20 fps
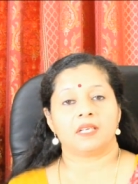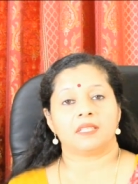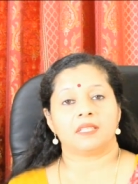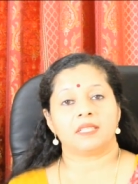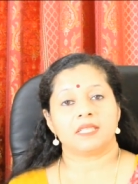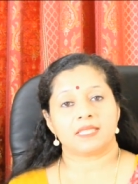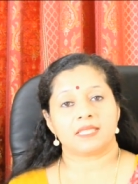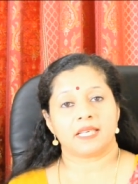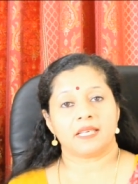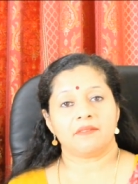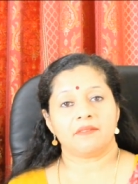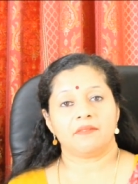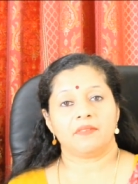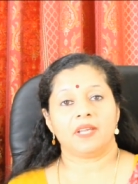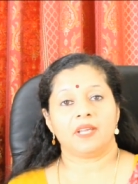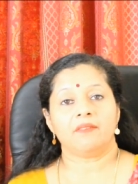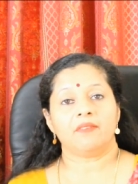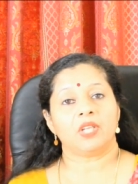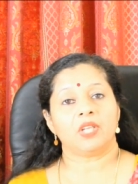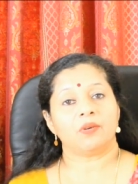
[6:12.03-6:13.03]
The same
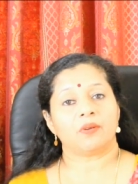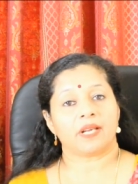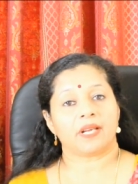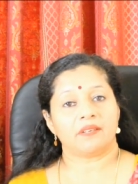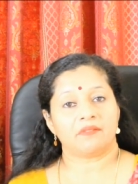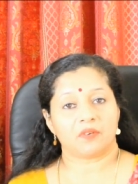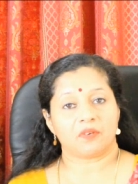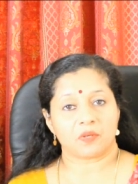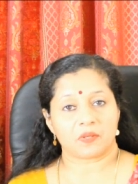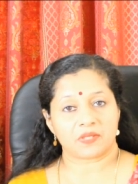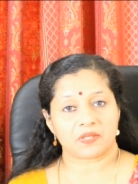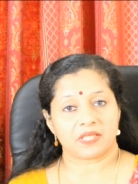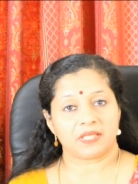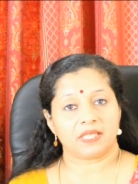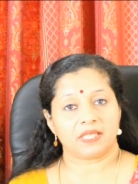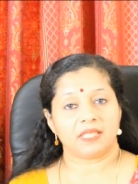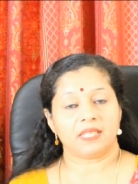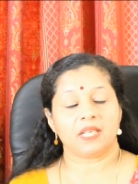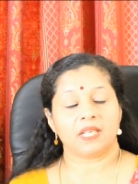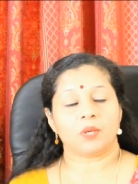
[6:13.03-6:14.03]
way when you write
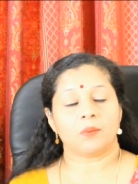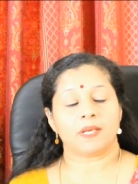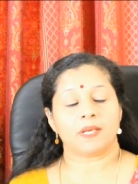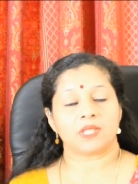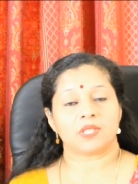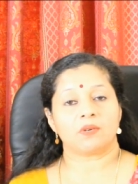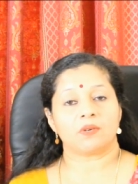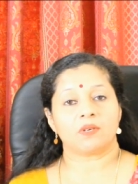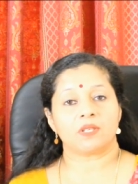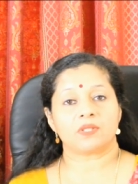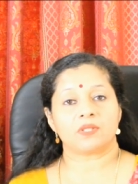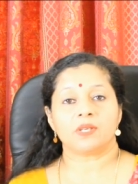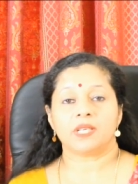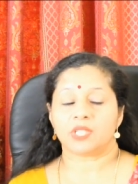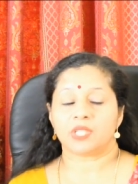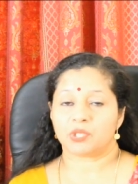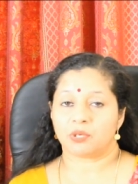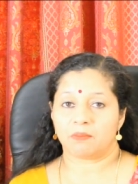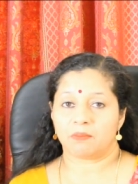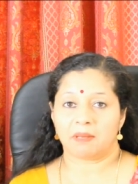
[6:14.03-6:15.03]
photosynthetic equation also it
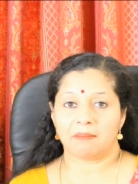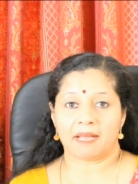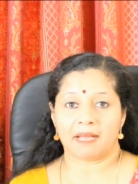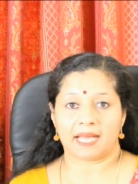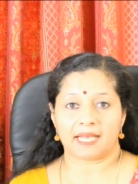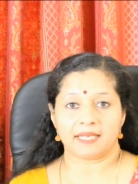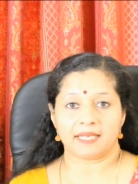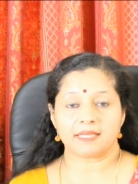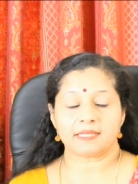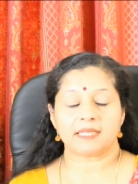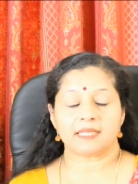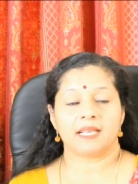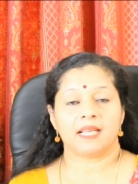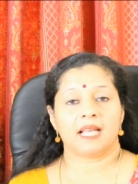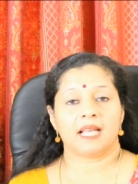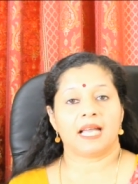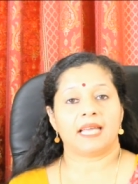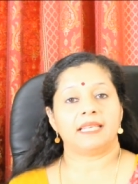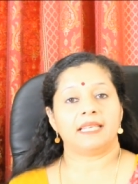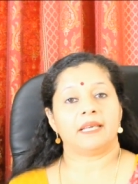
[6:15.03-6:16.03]
should be balanced
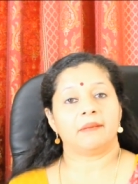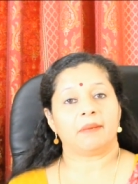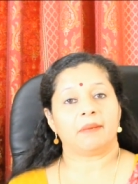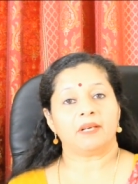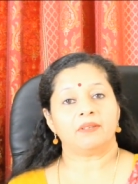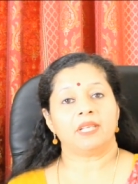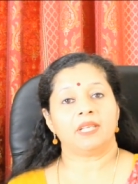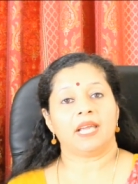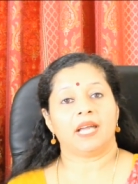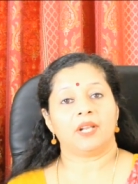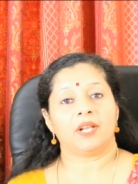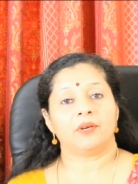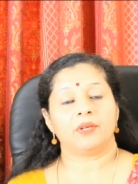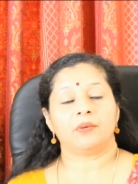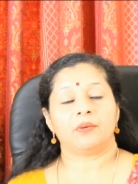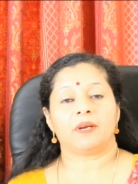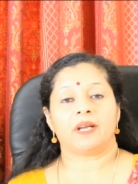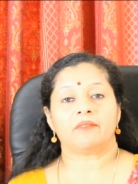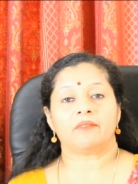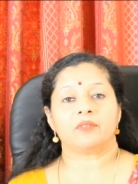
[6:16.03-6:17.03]
and above the arrow
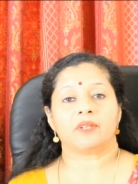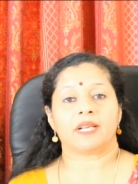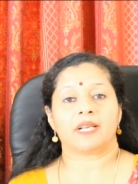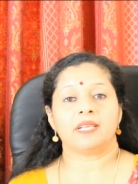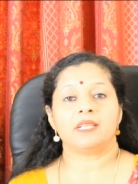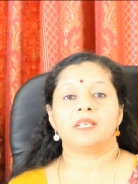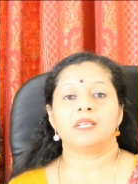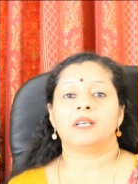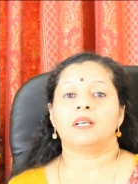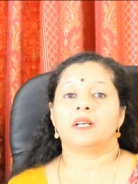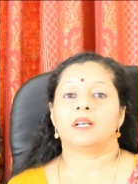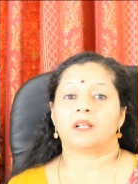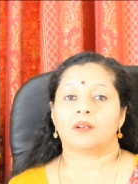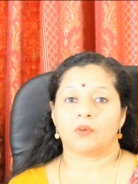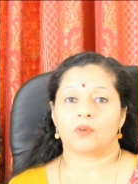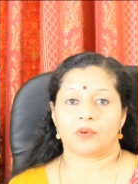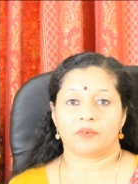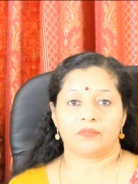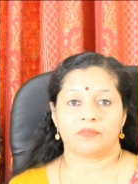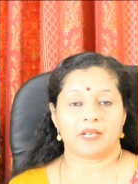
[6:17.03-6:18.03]
you have to write
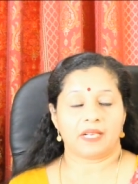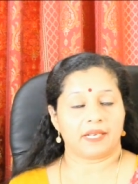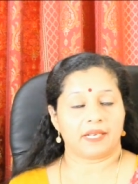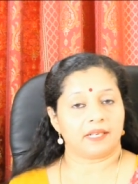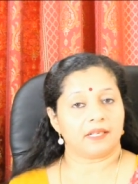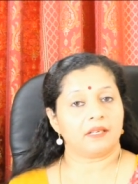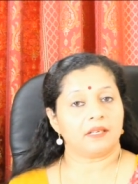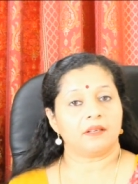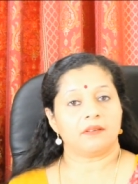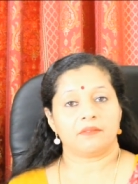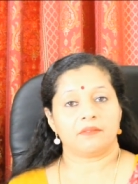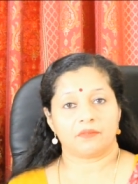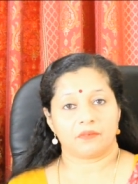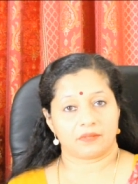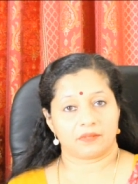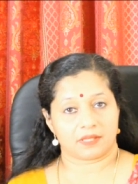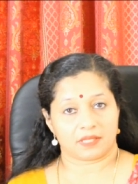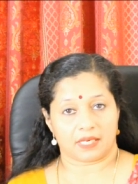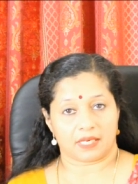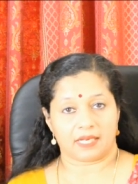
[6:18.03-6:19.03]
chlorophyll and
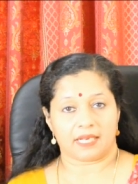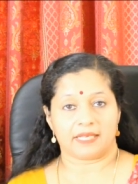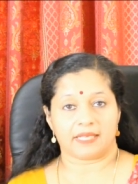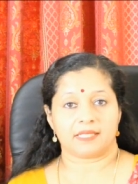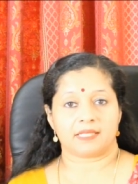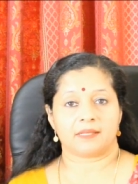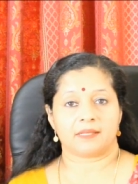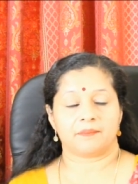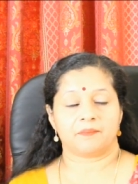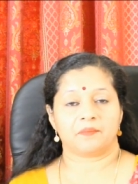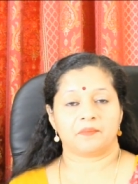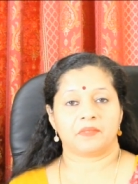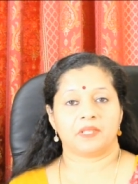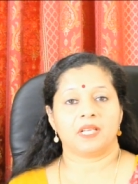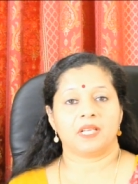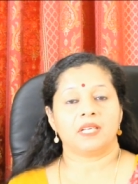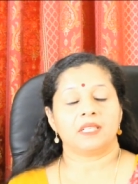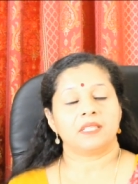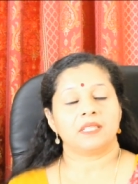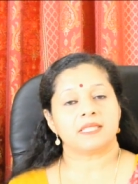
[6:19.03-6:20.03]
sunlight.
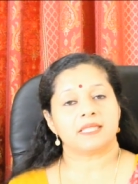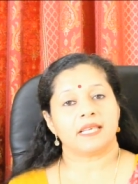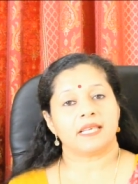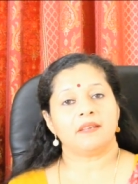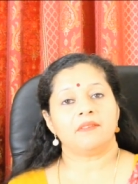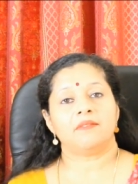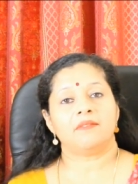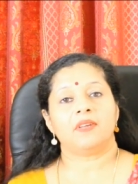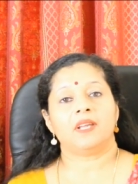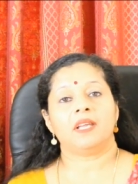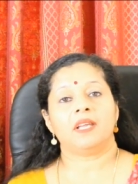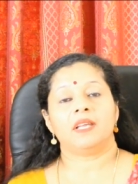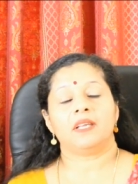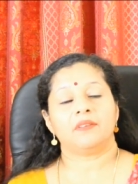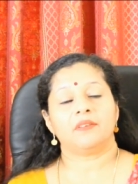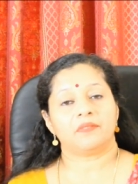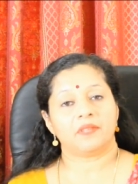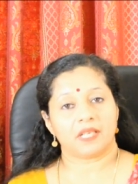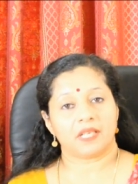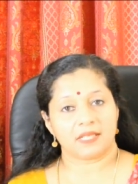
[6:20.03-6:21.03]
The same way
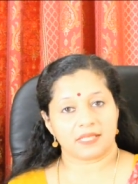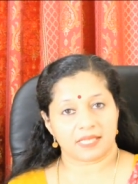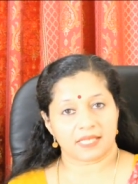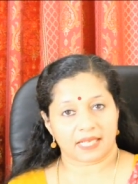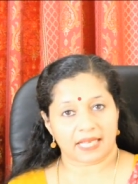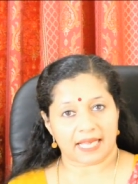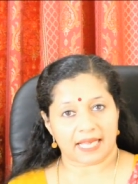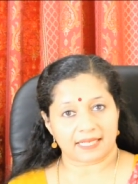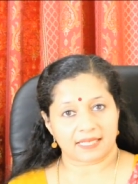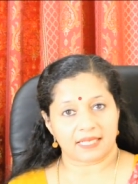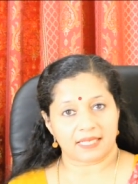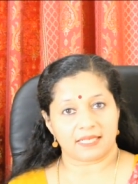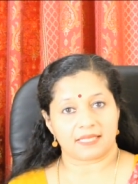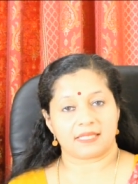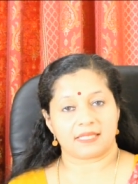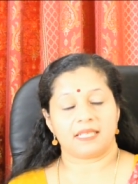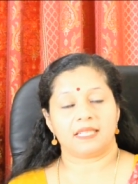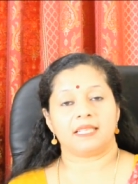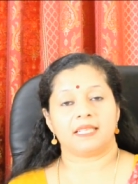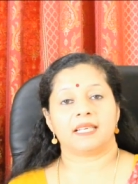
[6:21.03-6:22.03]
if there is a
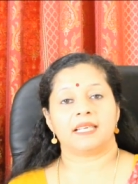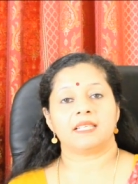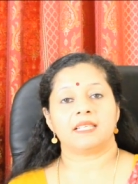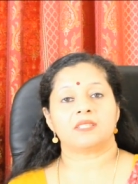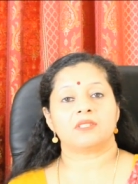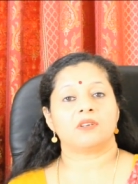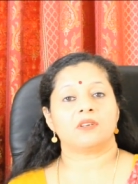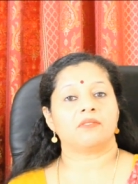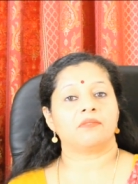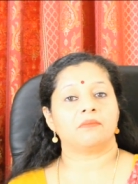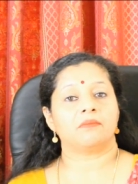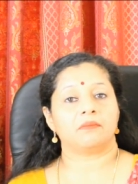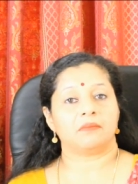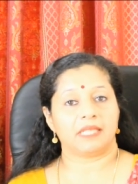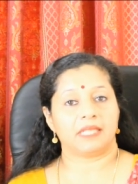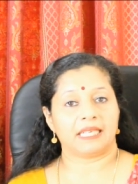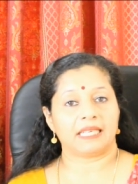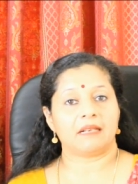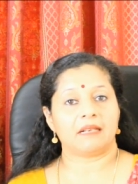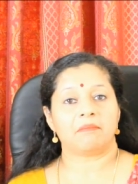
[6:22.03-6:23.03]
catalyst in the case of
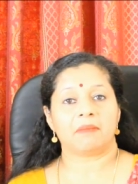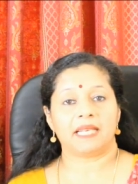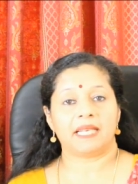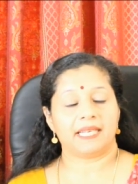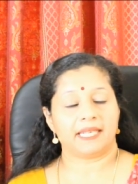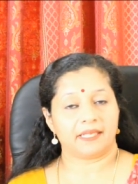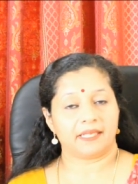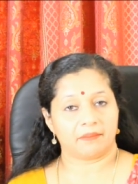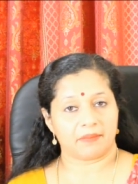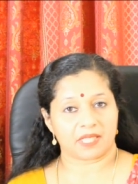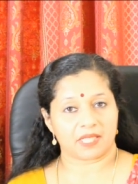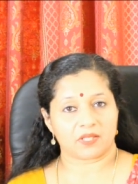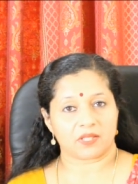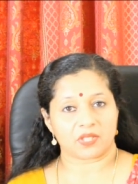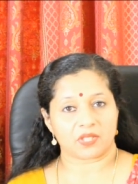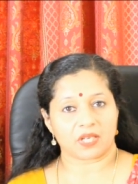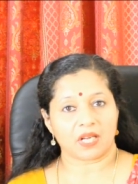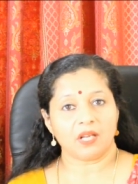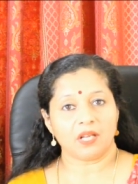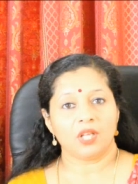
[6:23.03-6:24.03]
nickel, palladium
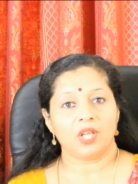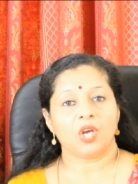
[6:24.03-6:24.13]
etc